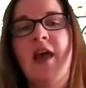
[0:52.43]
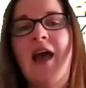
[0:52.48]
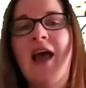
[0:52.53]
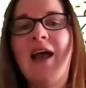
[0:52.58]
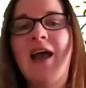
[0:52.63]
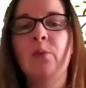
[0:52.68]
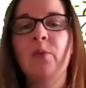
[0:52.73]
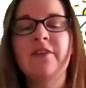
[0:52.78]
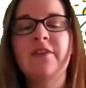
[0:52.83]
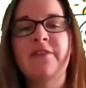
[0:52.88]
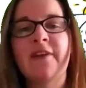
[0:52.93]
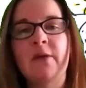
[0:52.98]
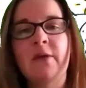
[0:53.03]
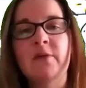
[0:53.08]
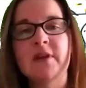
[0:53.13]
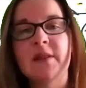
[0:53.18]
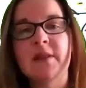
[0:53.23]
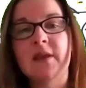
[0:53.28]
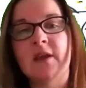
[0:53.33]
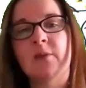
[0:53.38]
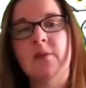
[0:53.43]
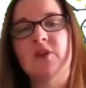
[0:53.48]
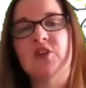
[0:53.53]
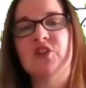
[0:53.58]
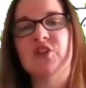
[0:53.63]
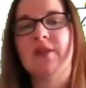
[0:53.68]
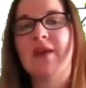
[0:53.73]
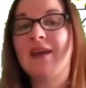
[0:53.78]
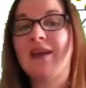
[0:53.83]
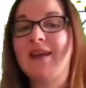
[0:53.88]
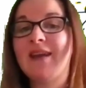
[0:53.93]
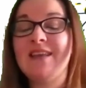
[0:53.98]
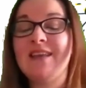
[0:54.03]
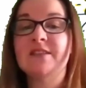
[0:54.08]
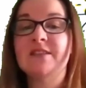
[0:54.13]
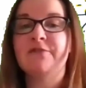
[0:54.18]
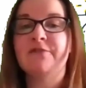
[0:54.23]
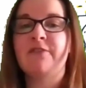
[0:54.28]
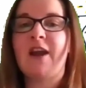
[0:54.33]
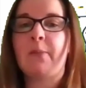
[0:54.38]
And we found in the commission that
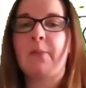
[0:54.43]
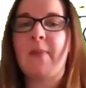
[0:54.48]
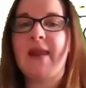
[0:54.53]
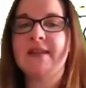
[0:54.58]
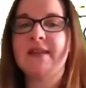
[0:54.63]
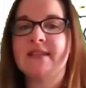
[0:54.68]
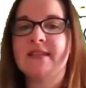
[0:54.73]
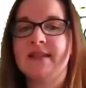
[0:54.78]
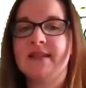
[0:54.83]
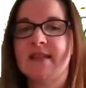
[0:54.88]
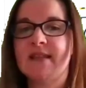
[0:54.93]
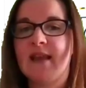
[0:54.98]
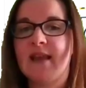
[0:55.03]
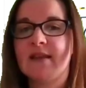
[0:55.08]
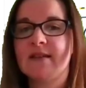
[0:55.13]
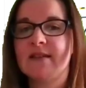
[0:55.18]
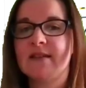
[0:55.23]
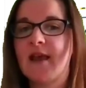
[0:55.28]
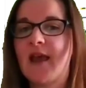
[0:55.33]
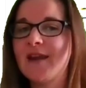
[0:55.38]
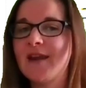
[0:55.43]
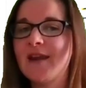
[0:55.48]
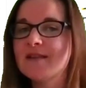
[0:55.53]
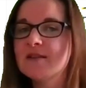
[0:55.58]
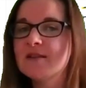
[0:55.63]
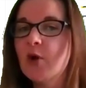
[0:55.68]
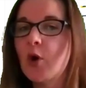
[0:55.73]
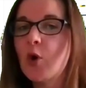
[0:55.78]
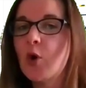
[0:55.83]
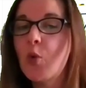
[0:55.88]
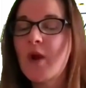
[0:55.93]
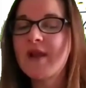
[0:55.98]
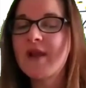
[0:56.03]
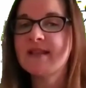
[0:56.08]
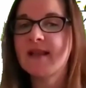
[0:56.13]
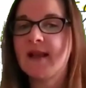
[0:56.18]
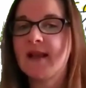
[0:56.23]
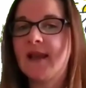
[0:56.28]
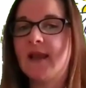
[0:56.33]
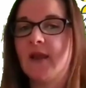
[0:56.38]
it's a fragmented sector and it's not always
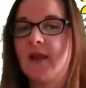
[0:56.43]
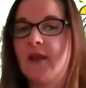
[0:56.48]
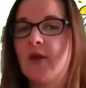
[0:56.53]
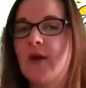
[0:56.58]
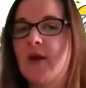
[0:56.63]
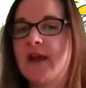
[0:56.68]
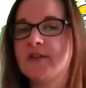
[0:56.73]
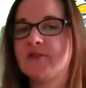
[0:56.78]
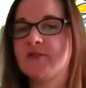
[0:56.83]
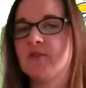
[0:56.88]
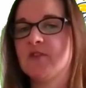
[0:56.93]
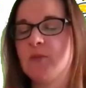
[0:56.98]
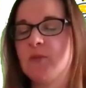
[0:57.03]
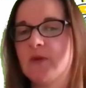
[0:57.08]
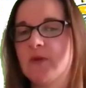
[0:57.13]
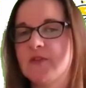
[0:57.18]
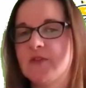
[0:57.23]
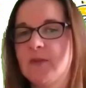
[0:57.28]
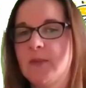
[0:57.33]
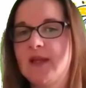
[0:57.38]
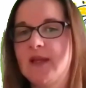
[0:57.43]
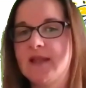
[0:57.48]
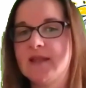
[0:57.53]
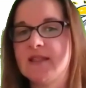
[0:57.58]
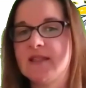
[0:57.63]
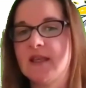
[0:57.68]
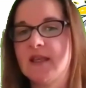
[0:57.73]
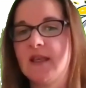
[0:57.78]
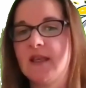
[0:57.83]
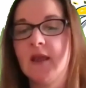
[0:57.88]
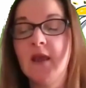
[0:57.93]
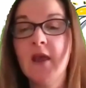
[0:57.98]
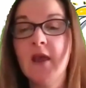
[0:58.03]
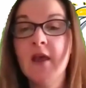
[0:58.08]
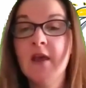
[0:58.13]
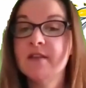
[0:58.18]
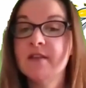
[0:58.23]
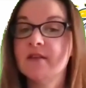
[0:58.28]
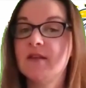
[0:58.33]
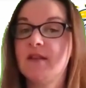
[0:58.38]
clear who has responsibility.
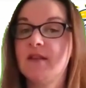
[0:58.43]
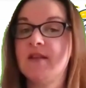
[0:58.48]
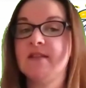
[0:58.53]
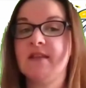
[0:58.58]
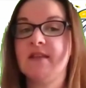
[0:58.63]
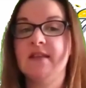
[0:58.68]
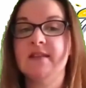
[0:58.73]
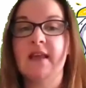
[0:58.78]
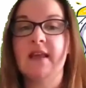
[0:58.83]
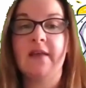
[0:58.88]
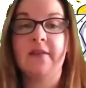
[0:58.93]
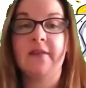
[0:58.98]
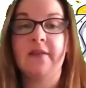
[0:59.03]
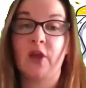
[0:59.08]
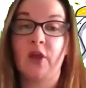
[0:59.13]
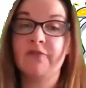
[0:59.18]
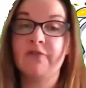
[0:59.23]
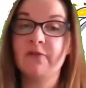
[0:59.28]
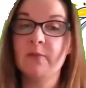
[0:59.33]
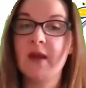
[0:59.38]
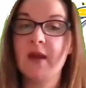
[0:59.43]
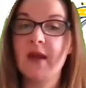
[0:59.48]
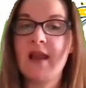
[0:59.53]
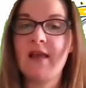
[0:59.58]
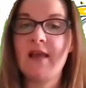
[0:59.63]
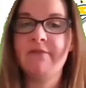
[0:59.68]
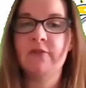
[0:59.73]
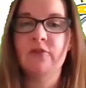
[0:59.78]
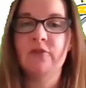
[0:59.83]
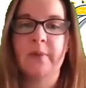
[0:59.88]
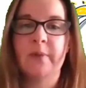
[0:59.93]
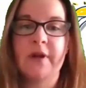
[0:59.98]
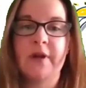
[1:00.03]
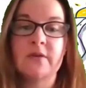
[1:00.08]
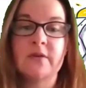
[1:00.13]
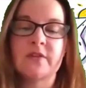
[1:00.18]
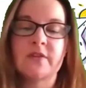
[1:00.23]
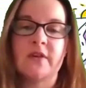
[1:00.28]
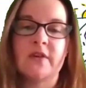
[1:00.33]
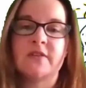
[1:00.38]
So this is at the government level, but
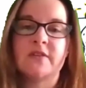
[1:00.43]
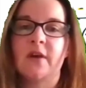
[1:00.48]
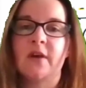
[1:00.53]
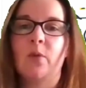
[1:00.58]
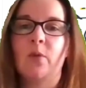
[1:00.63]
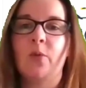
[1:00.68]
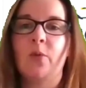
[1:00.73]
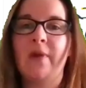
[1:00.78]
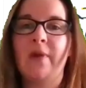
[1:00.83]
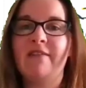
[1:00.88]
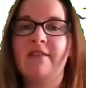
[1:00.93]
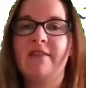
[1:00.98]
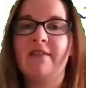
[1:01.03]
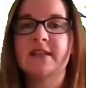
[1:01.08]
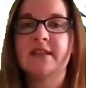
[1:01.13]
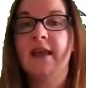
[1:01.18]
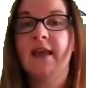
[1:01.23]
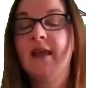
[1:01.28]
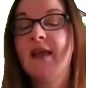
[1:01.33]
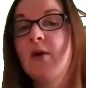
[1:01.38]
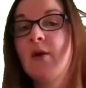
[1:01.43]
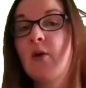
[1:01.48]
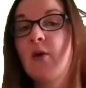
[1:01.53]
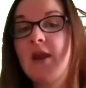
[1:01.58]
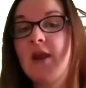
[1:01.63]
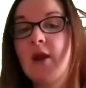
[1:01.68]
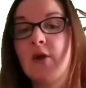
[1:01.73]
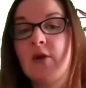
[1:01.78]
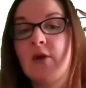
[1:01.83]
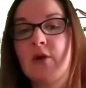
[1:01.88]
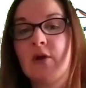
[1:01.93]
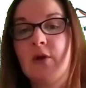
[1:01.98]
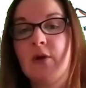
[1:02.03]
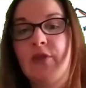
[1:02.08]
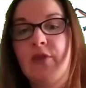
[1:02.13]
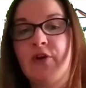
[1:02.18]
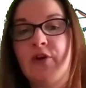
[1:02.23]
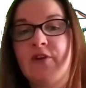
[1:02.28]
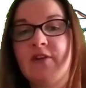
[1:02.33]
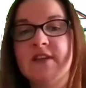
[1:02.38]
also somewhat mirrored in local
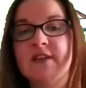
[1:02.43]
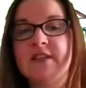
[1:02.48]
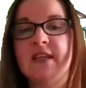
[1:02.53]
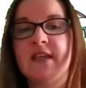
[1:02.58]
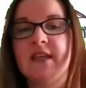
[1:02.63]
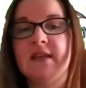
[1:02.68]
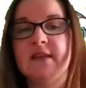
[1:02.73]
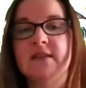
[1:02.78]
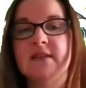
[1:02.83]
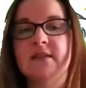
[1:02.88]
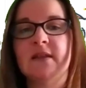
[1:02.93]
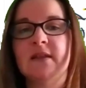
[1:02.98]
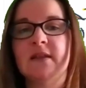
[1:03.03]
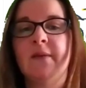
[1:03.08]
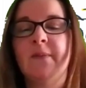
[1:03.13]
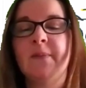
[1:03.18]
authorities.